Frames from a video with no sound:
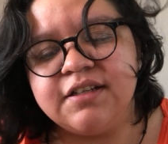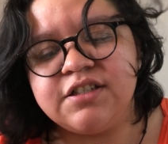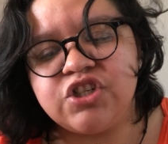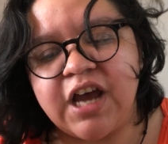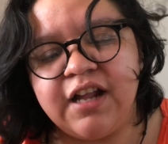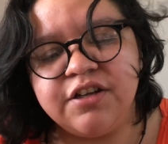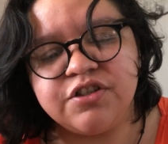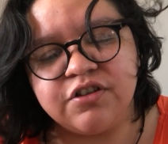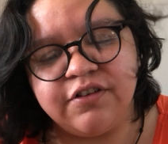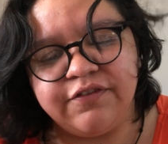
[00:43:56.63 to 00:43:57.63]

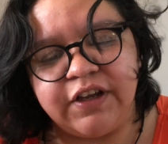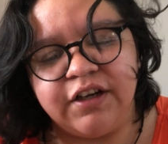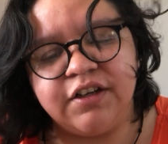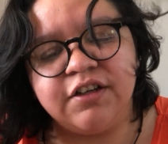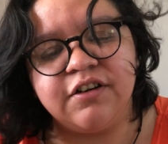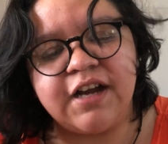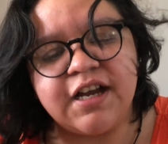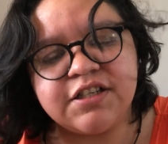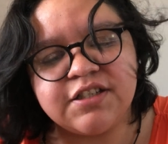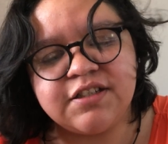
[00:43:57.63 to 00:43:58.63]
challenger event.
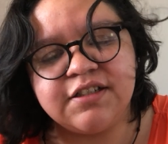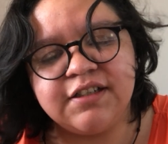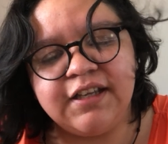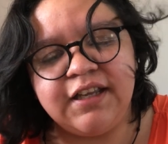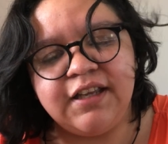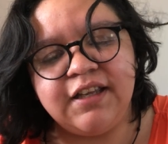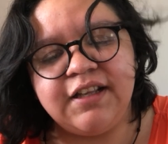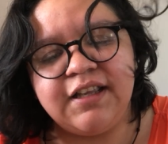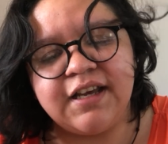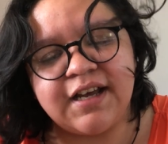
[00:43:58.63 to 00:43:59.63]
Congrats to
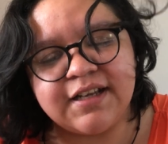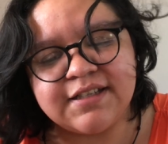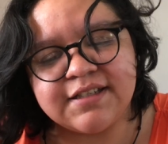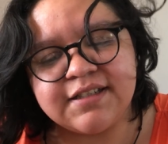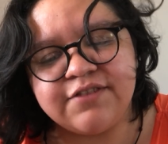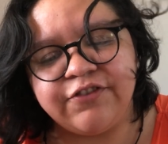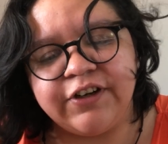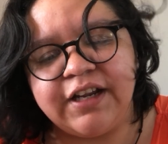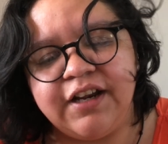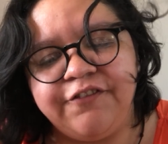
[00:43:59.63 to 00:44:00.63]
Ilias for
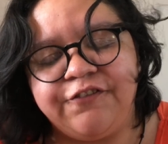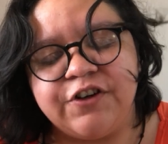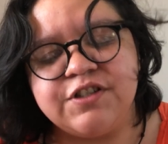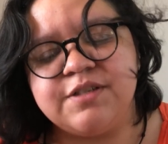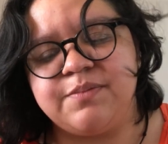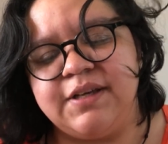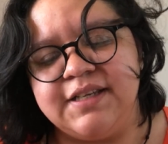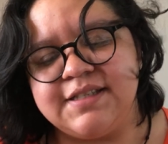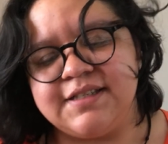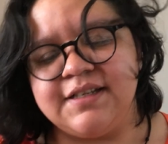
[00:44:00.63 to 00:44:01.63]
getting first
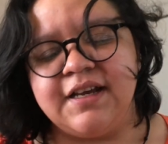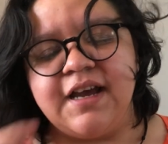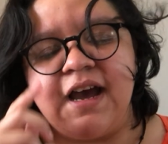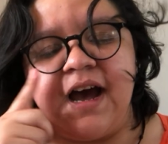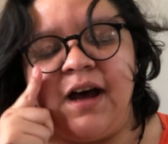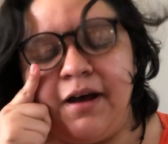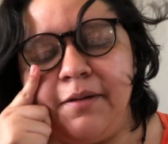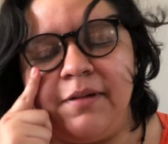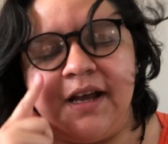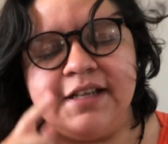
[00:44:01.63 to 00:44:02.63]
place. I